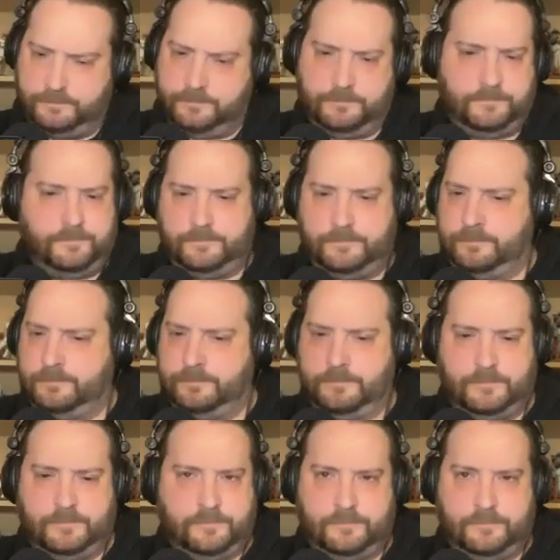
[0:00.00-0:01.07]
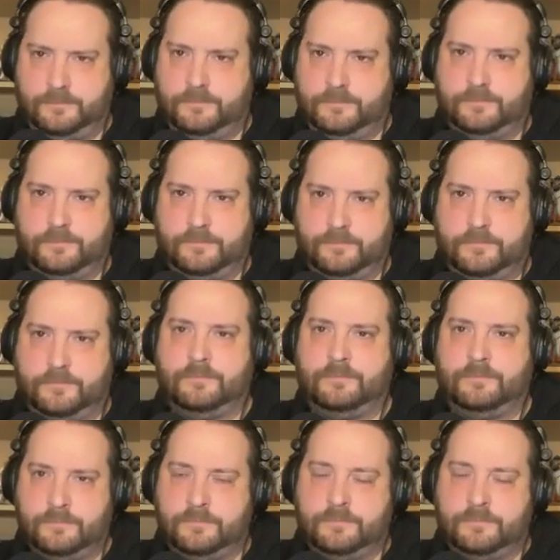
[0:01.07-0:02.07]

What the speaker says: because we've seen this before. Like I mentioned